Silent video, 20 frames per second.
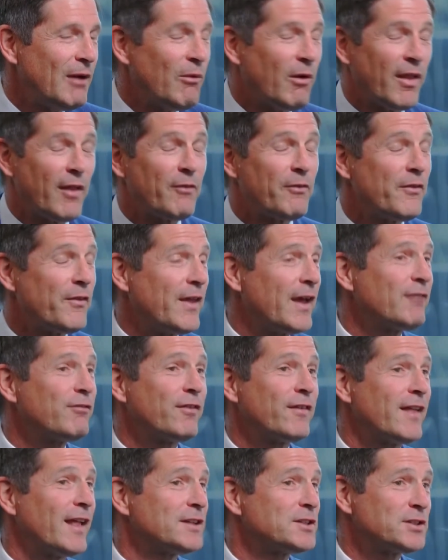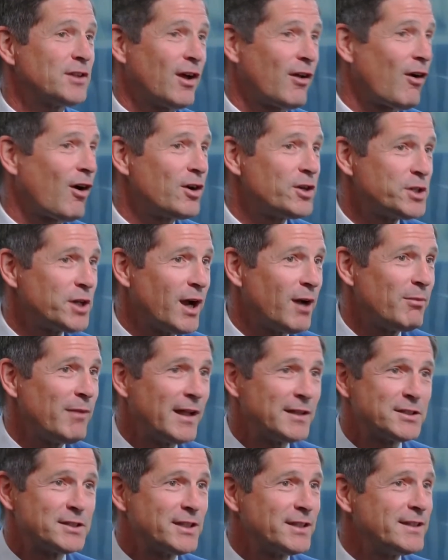Well, thankfully that's not our job.
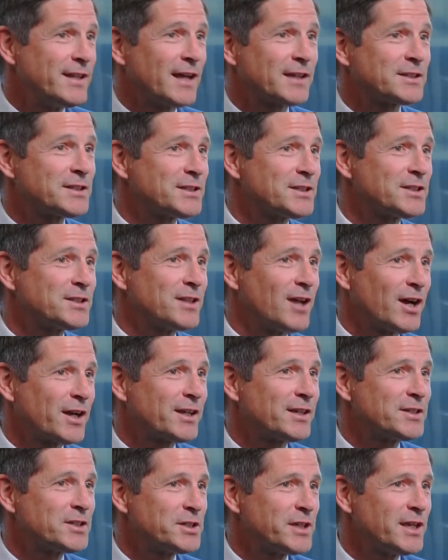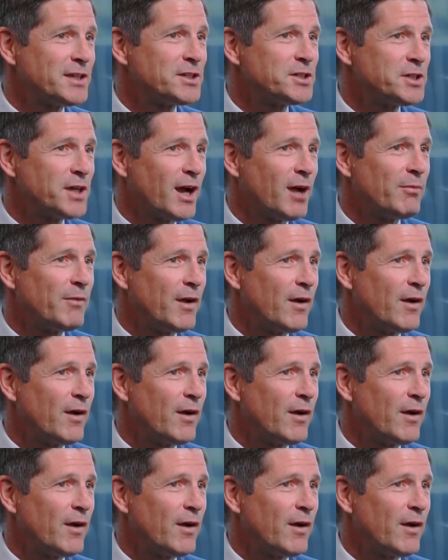That's the Texas Stock Exchange job.